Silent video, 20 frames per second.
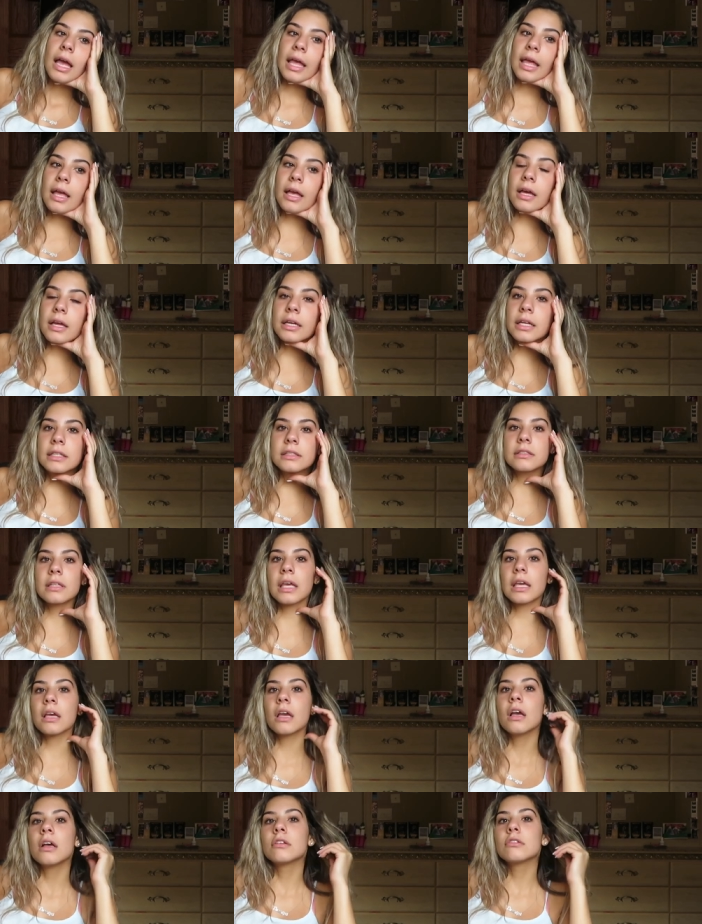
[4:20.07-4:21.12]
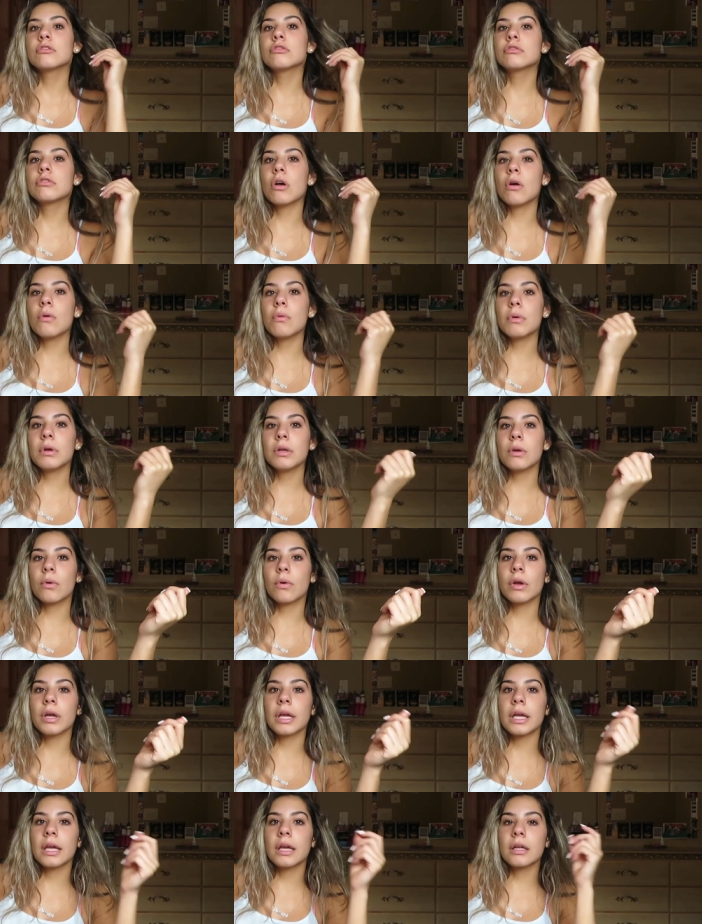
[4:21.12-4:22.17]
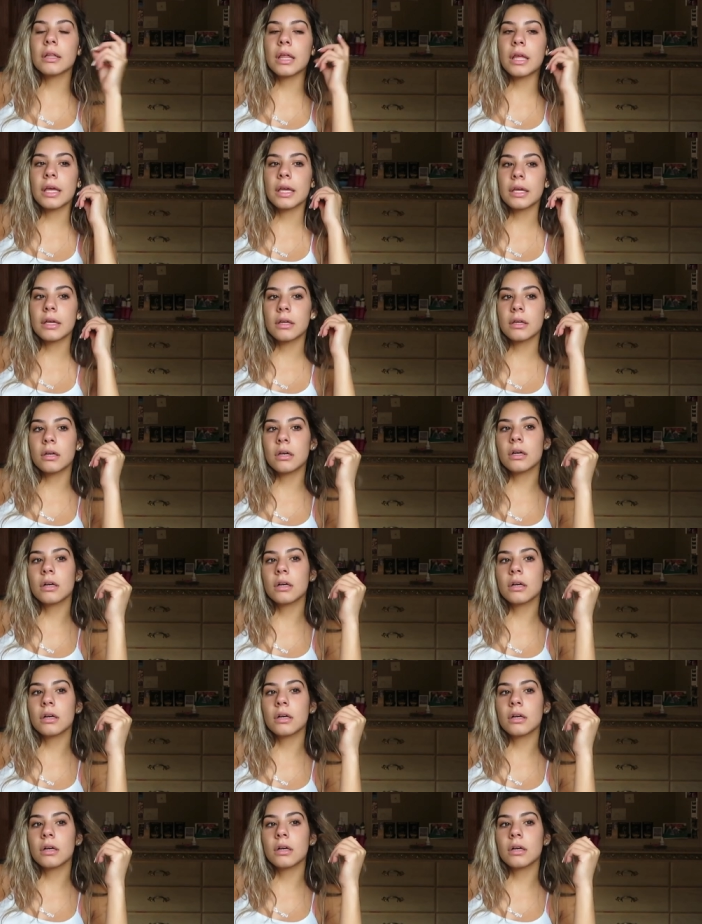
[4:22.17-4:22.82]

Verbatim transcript: and it's like so annoying like